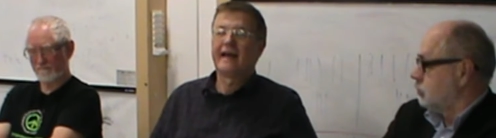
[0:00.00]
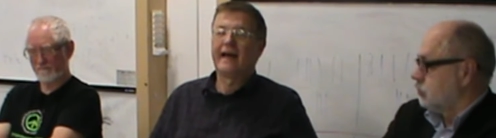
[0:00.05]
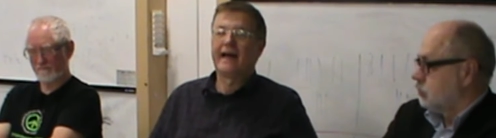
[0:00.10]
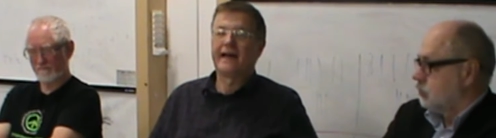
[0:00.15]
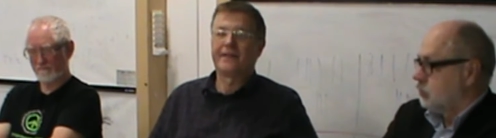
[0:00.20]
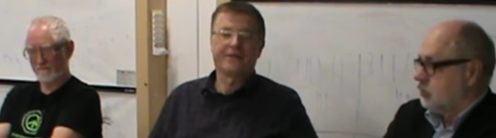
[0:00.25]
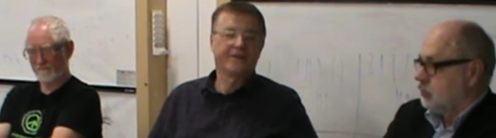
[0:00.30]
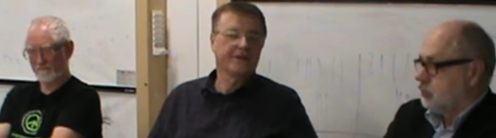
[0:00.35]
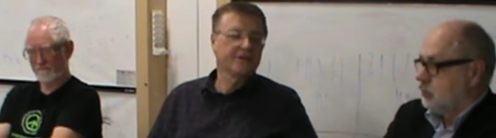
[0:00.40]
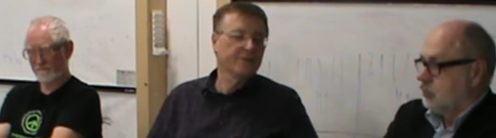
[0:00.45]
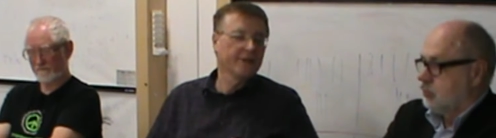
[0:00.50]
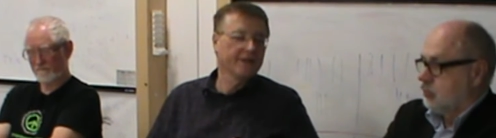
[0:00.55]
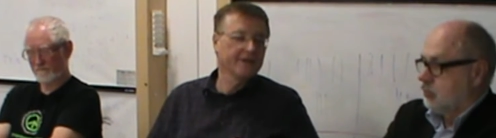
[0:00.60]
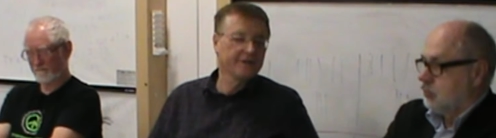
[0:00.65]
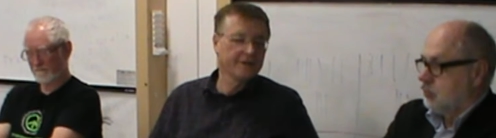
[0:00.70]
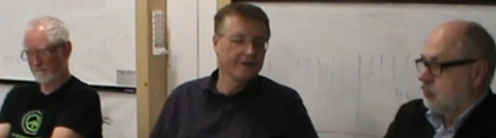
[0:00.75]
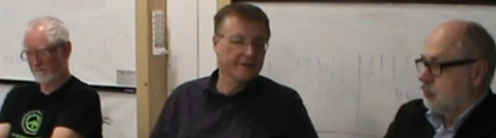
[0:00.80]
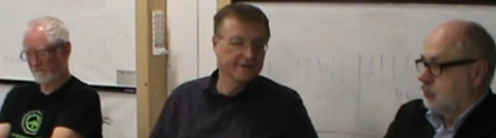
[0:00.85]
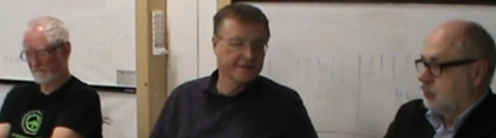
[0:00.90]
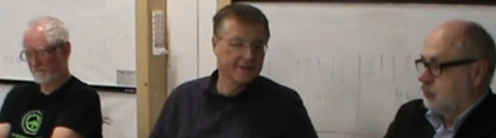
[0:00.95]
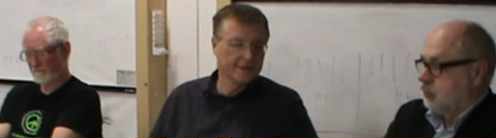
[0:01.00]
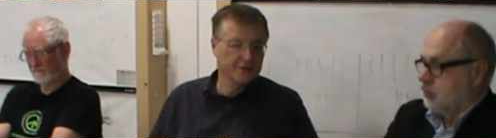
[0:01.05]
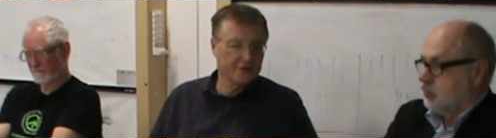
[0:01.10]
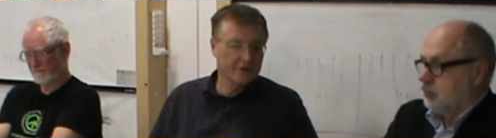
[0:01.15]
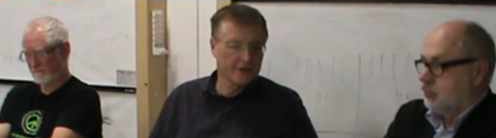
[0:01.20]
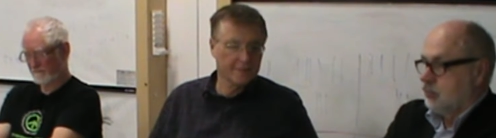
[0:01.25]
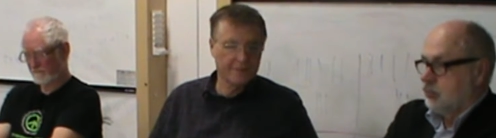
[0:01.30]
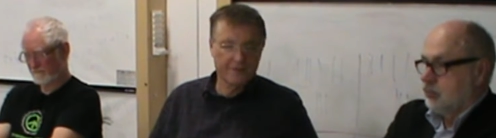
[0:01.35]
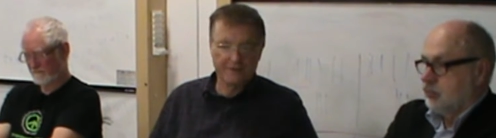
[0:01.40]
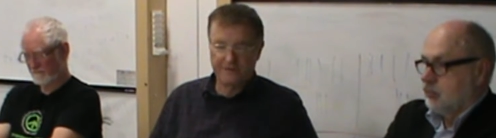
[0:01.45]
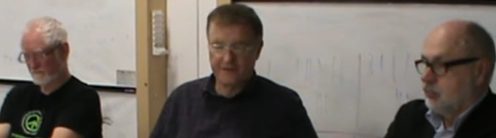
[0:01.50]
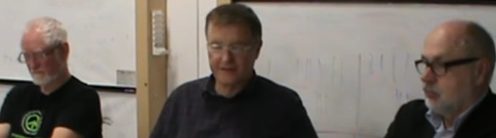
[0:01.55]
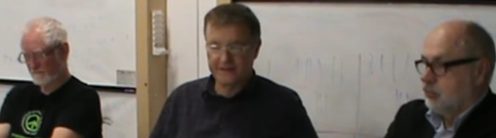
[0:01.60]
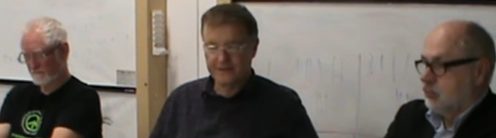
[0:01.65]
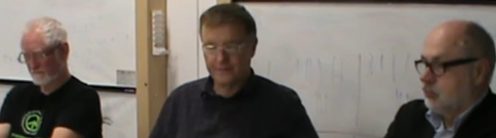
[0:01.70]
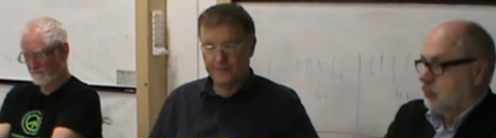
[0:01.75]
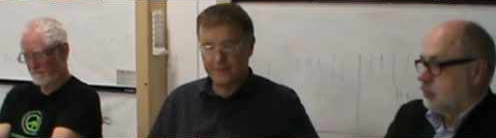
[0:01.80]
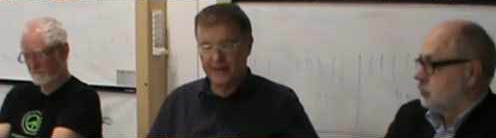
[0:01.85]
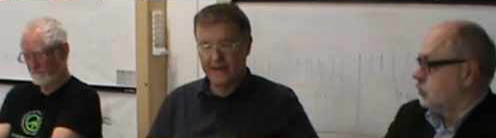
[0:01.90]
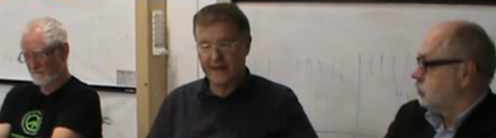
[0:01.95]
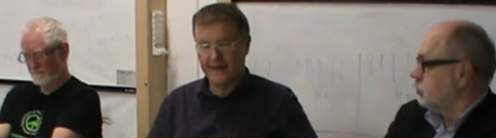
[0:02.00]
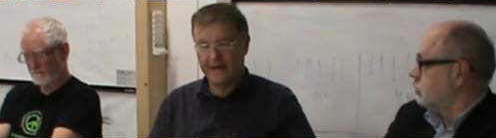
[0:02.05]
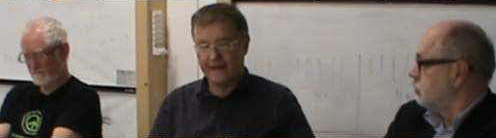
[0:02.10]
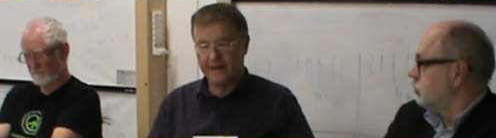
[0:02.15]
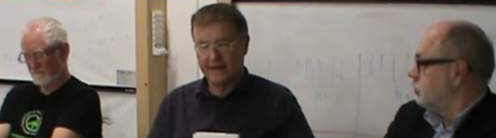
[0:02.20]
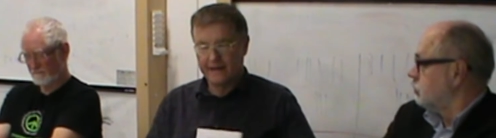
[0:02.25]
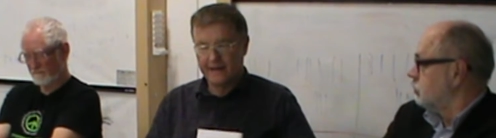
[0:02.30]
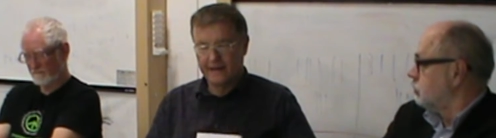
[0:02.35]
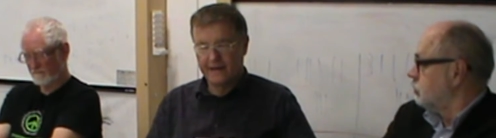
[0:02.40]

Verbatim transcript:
Speaker 1: at the 20th century. Professor Pehe,